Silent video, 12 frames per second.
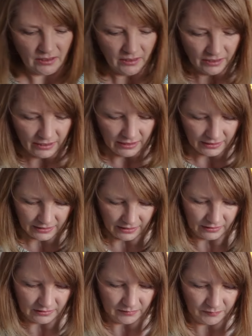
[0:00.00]
I
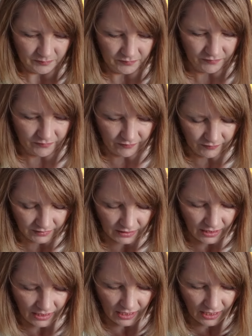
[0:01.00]
like it.
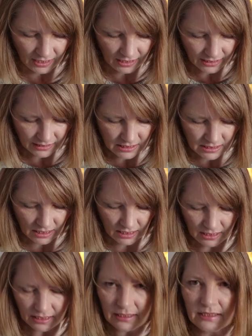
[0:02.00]
I like it, I
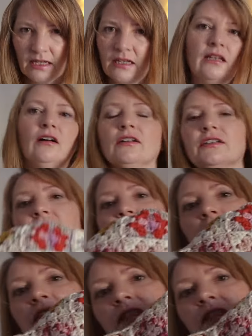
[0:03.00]
like it a lot.